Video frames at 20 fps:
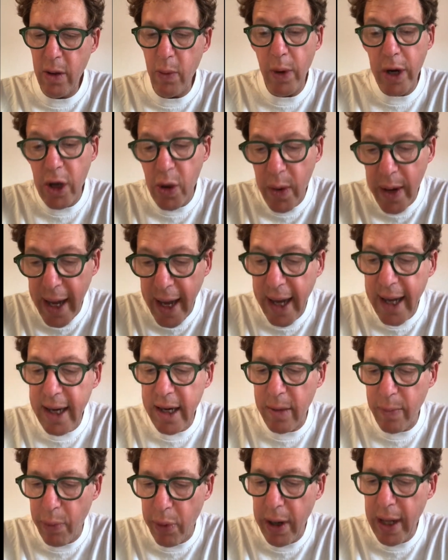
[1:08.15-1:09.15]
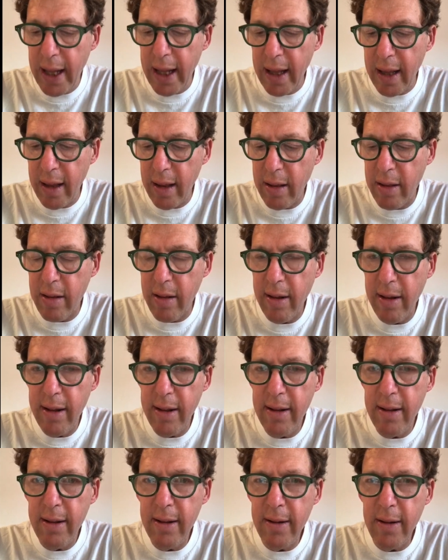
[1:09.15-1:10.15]
When you can't breathe,
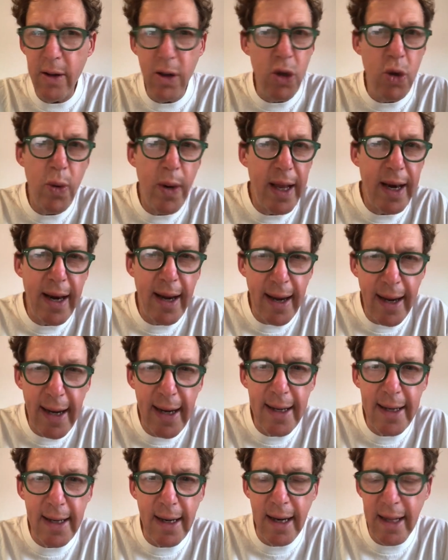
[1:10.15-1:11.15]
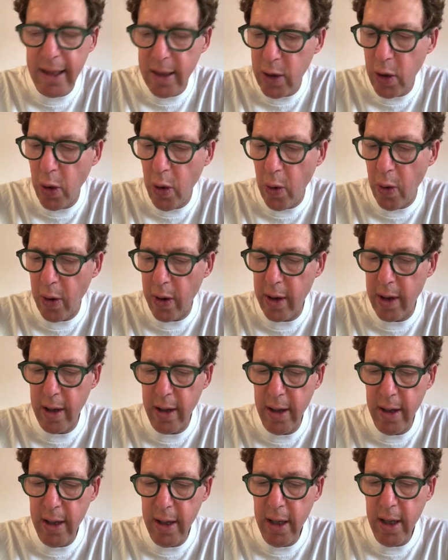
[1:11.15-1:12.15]
you can hardly talk.
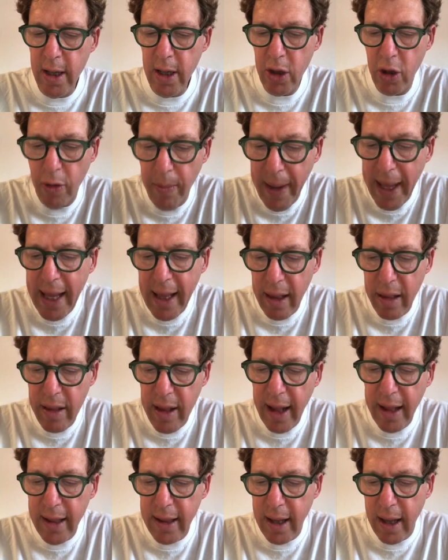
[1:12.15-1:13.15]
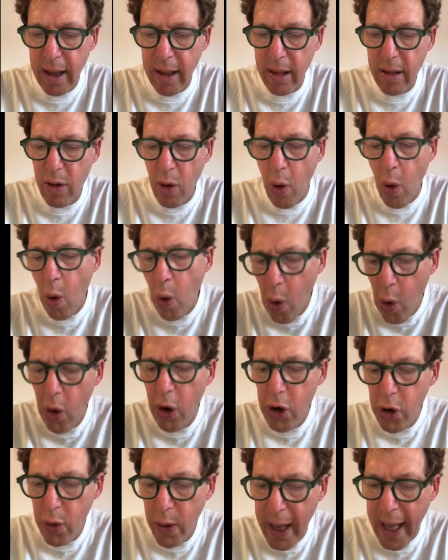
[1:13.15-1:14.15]
To make a sentence,
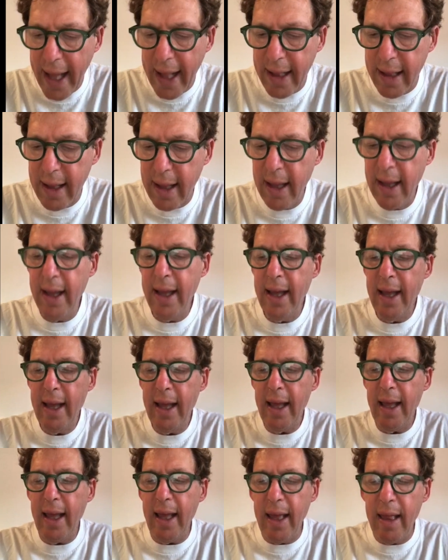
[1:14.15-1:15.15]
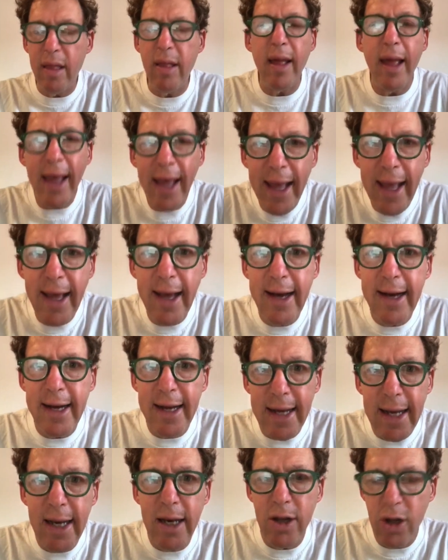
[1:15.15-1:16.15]
all you get is the air
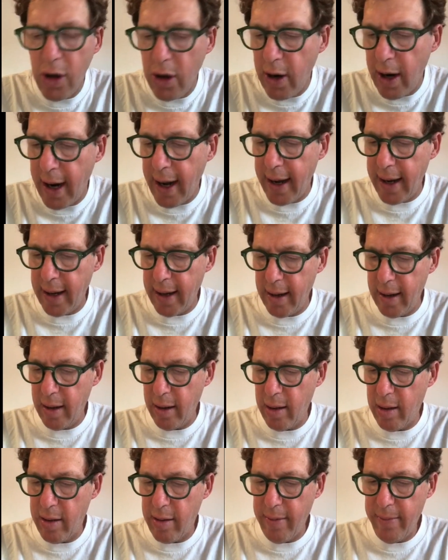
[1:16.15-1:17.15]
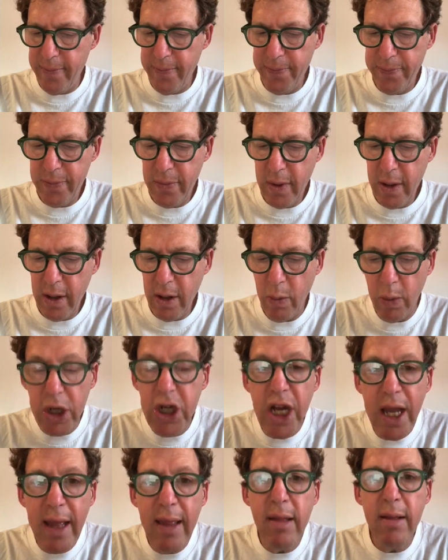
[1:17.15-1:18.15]
in your lungs,
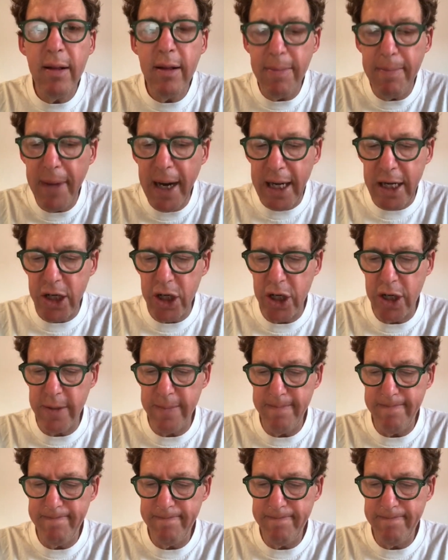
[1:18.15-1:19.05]
which isn't much.